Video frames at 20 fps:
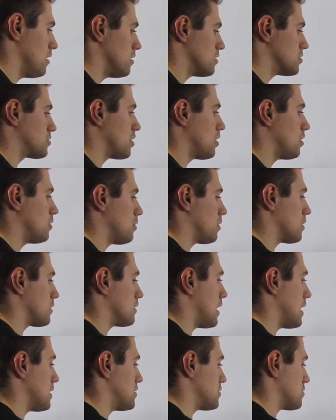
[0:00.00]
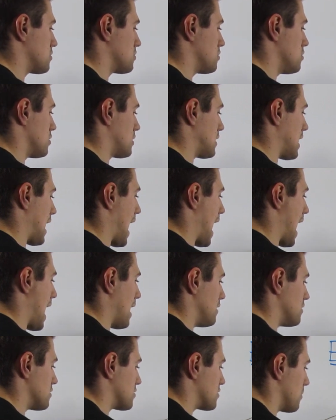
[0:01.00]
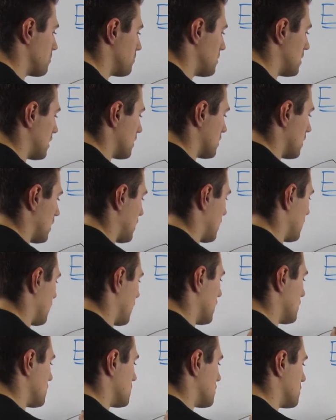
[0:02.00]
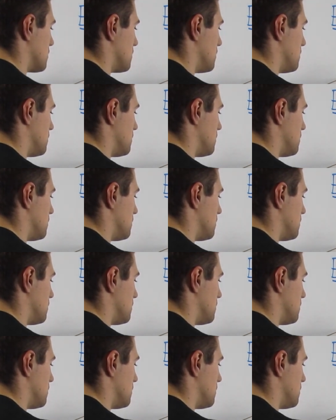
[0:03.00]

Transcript: So let's look at something like this.